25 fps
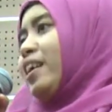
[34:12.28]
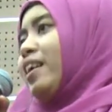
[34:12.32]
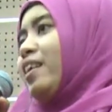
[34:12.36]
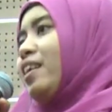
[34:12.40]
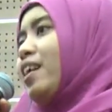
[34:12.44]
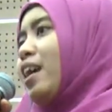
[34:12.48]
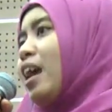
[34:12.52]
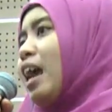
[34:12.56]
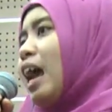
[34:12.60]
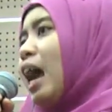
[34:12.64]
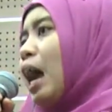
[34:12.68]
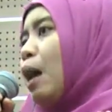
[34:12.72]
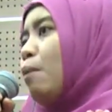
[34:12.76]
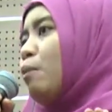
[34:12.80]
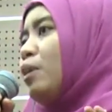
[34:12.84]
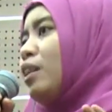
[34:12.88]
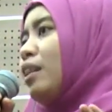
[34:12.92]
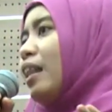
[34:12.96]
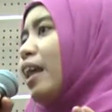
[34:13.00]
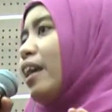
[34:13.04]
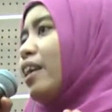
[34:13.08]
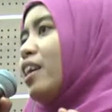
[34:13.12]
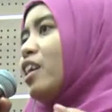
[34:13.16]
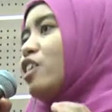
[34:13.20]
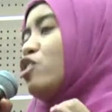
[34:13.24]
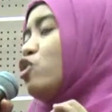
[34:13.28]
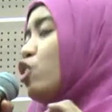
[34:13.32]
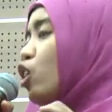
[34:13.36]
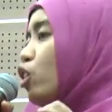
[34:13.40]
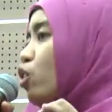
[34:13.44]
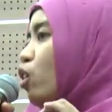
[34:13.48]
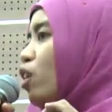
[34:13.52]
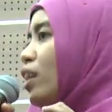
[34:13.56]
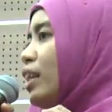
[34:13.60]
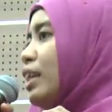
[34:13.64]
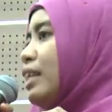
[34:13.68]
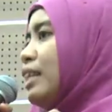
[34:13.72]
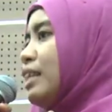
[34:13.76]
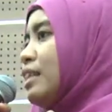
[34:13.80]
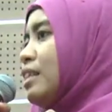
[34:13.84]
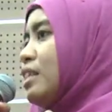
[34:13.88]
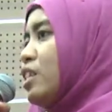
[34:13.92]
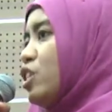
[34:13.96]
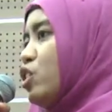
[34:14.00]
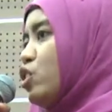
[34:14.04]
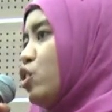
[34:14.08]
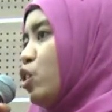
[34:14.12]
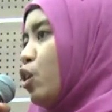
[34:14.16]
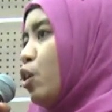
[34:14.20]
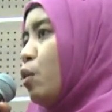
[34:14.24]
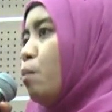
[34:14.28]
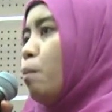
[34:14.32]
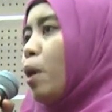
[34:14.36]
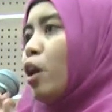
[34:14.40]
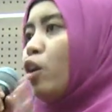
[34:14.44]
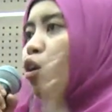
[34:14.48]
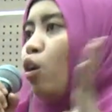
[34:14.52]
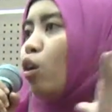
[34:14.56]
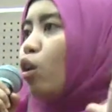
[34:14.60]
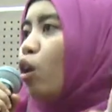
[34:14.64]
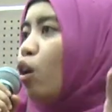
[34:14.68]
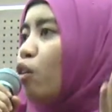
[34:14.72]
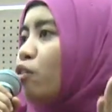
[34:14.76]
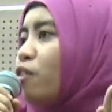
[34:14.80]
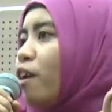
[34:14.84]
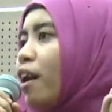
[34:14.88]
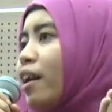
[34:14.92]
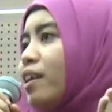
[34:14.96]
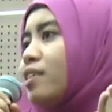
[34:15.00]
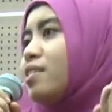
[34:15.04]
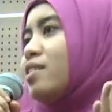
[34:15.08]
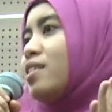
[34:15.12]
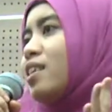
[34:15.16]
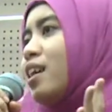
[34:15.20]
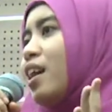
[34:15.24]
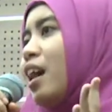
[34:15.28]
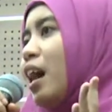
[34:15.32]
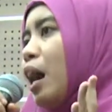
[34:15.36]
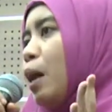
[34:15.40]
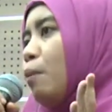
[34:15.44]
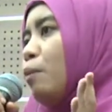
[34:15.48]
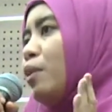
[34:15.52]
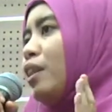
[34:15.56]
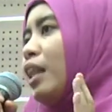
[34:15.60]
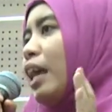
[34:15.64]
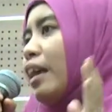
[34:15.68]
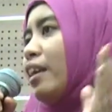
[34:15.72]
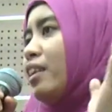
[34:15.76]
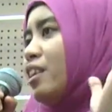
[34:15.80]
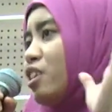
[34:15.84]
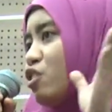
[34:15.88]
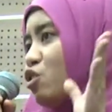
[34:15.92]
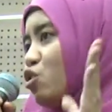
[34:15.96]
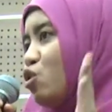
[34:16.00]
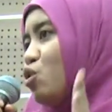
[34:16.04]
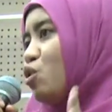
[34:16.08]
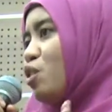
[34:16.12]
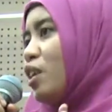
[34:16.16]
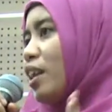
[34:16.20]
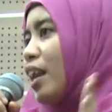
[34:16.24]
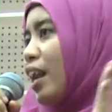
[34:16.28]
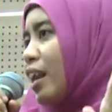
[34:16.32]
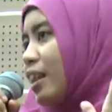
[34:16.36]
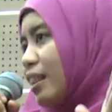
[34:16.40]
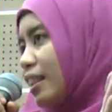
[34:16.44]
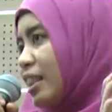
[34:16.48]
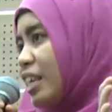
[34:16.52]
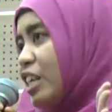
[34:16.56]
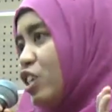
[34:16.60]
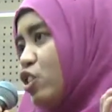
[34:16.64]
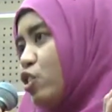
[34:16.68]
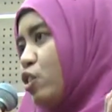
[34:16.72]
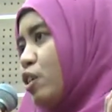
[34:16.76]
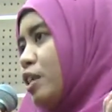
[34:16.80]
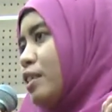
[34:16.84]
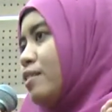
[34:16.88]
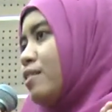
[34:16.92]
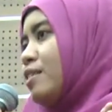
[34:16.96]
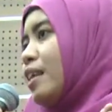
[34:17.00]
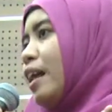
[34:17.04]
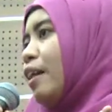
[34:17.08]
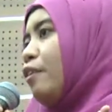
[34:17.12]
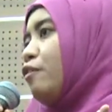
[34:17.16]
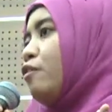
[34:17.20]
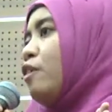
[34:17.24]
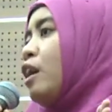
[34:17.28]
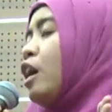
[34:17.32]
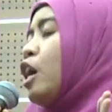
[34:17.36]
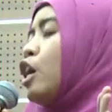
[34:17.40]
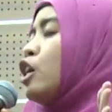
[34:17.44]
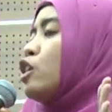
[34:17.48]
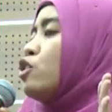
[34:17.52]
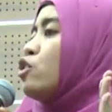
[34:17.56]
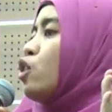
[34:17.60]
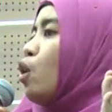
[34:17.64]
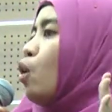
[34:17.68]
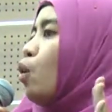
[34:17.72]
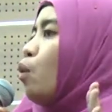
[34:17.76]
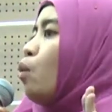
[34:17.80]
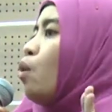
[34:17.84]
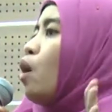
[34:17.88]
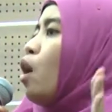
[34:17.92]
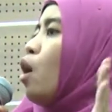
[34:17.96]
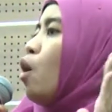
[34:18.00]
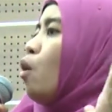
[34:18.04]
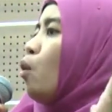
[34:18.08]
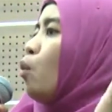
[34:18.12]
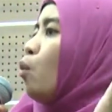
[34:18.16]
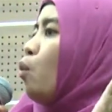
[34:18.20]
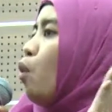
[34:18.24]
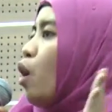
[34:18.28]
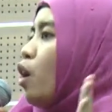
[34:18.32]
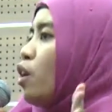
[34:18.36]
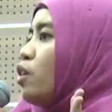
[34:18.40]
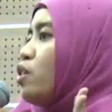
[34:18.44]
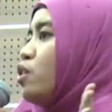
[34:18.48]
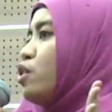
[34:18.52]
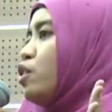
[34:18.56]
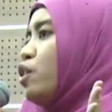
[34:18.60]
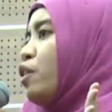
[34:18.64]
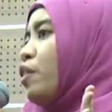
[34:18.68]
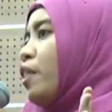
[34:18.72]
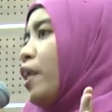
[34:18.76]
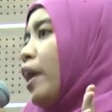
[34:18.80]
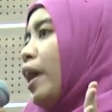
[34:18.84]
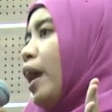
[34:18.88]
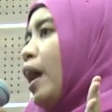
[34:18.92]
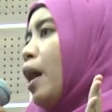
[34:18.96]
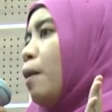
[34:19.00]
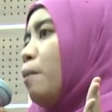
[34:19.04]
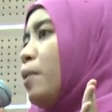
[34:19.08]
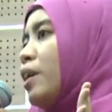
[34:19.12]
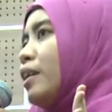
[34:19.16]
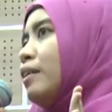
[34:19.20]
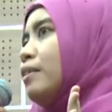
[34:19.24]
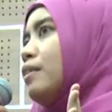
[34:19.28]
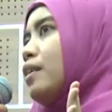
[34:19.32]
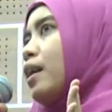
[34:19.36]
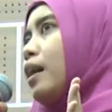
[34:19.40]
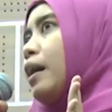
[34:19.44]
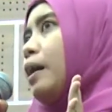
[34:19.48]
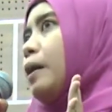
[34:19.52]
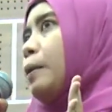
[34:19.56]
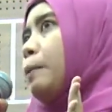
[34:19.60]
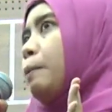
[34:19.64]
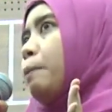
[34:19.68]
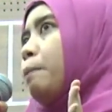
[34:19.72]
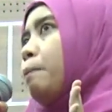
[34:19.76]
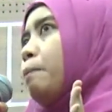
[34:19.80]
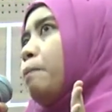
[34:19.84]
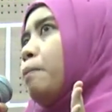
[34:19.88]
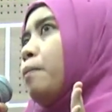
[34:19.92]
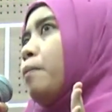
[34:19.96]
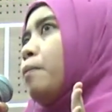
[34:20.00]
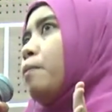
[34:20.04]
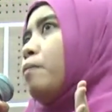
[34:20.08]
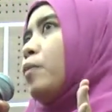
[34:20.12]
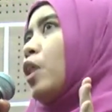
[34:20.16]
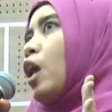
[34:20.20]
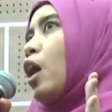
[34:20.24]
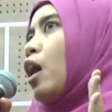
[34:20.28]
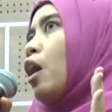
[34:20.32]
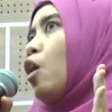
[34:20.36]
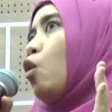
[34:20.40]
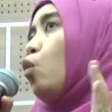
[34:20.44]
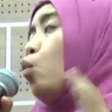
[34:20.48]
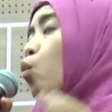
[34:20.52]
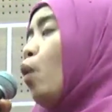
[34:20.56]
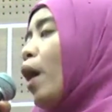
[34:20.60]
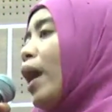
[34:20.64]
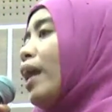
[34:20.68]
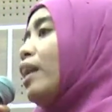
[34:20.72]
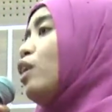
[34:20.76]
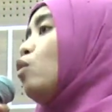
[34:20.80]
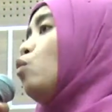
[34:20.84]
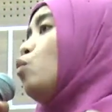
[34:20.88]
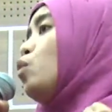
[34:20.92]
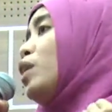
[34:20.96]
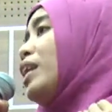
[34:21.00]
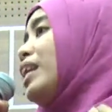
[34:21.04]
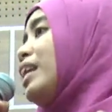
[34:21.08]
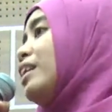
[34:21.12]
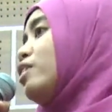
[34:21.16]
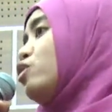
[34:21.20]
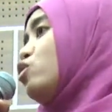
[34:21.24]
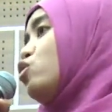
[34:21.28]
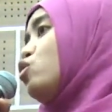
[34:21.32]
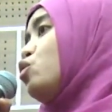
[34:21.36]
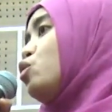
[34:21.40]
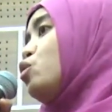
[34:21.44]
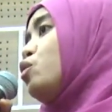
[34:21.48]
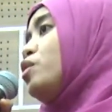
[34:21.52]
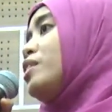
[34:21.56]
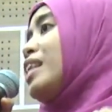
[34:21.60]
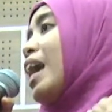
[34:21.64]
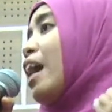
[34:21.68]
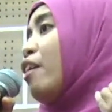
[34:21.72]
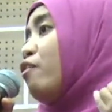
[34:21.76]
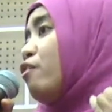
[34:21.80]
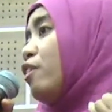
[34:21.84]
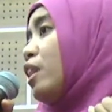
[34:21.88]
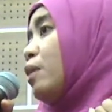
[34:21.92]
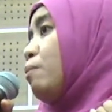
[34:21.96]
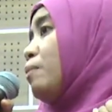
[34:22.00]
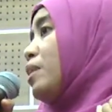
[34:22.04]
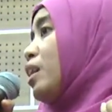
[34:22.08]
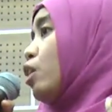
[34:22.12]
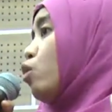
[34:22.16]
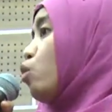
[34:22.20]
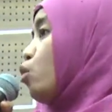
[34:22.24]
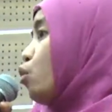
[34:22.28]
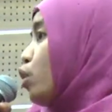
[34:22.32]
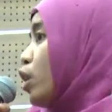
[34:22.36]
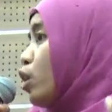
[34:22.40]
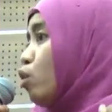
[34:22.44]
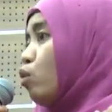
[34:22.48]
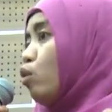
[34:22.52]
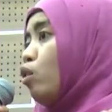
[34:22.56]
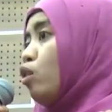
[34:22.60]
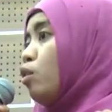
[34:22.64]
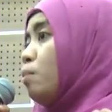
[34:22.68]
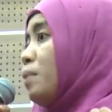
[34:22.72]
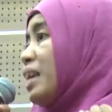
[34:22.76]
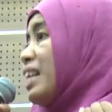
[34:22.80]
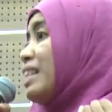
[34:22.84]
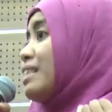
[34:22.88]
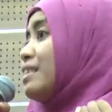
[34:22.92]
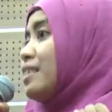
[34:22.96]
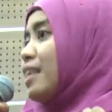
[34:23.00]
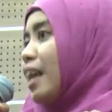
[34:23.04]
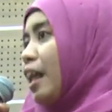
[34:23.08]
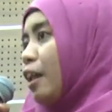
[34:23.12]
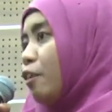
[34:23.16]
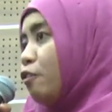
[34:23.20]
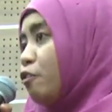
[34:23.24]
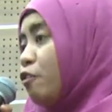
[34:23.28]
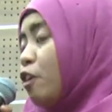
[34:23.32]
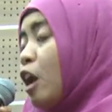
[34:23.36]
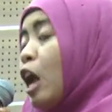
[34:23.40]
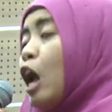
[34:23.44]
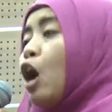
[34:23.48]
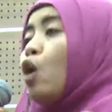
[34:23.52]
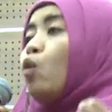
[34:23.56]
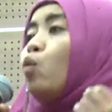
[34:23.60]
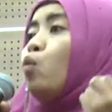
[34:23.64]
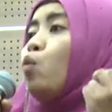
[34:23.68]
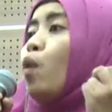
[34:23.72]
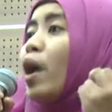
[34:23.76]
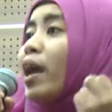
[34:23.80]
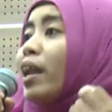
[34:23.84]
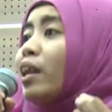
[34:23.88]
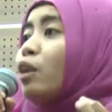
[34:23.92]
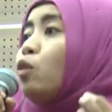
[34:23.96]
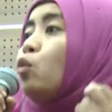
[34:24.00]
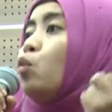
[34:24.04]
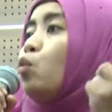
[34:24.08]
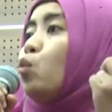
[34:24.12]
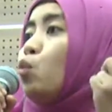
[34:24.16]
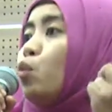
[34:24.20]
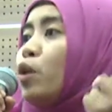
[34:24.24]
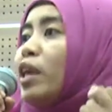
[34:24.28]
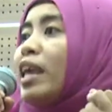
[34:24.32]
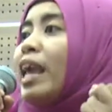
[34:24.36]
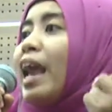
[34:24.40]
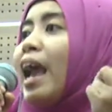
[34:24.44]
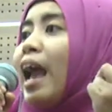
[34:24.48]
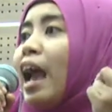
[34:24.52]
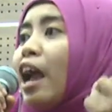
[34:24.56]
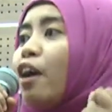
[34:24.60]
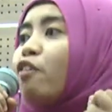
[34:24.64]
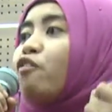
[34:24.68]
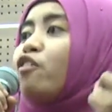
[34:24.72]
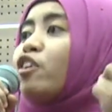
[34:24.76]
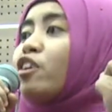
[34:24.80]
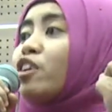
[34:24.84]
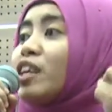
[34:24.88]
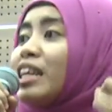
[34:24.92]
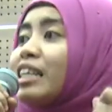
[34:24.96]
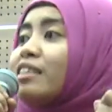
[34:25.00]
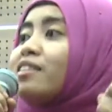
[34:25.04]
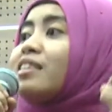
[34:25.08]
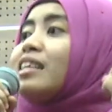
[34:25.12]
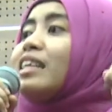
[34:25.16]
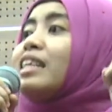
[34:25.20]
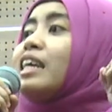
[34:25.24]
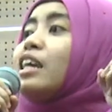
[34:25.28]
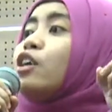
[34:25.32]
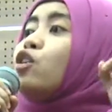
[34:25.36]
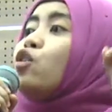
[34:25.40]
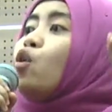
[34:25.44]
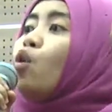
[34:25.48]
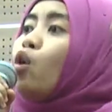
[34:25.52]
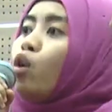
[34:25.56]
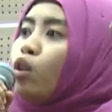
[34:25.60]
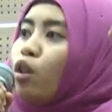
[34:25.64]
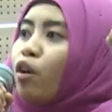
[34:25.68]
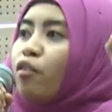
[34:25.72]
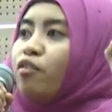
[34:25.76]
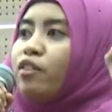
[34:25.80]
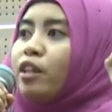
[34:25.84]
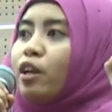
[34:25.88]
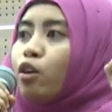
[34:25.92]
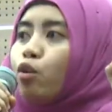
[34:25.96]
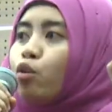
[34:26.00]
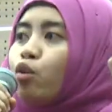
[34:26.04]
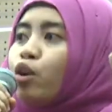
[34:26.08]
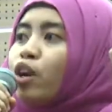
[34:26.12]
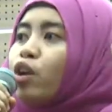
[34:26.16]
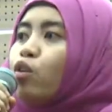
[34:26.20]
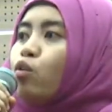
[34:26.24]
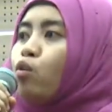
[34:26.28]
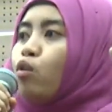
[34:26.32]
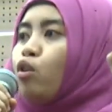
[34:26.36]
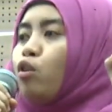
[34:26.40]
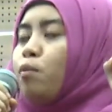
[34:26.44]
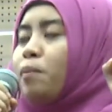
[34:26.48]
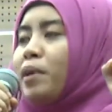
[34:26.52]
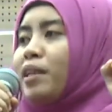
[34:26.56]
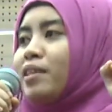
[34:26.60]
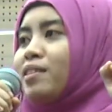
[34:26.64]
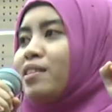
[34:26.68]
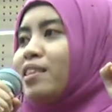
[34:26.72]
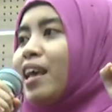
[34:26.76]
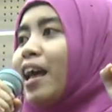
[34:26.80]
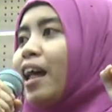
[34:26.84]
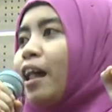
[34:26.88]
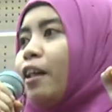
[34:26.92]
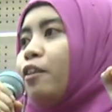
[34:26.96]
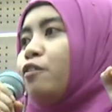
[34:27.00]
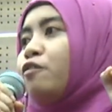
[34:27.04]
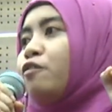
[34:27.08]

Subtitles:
I mean, like, it's not only the teacher but all of us. I mean, like the student and the teacher itself. So what do you think? I mean, when we need to develop the curriculum itself, when we have reached the goal of the curriculum itself,